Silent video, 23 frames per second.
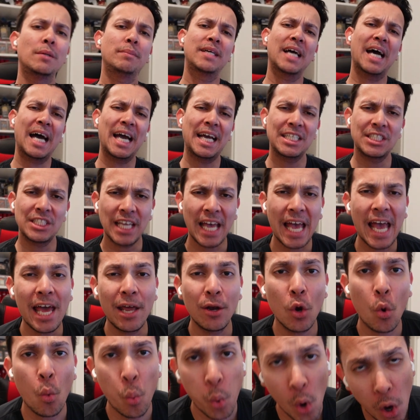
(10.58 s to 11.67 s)
up, guys,
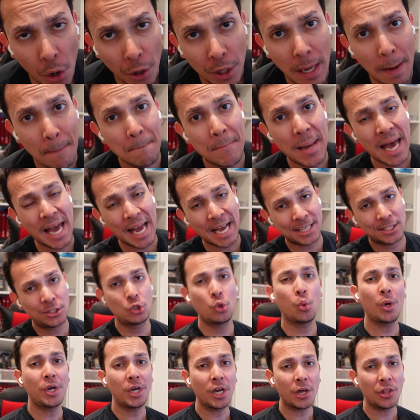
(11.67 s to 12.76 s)
and welcome back
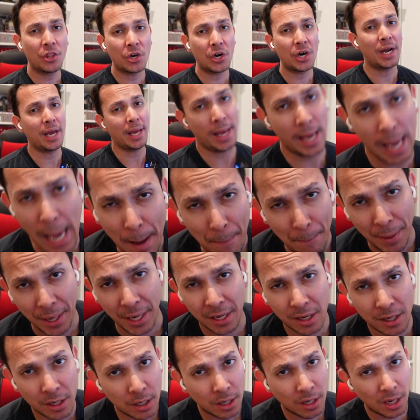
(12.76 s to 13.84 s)
to another
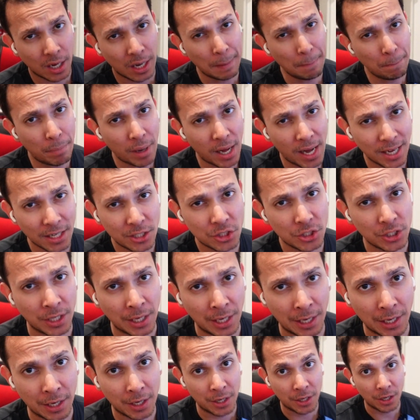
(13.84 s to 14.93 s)
epic
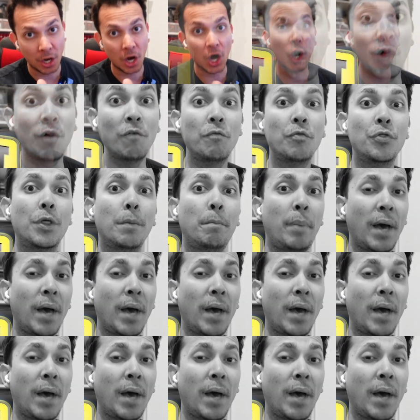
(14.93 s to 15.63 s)
unboxing of the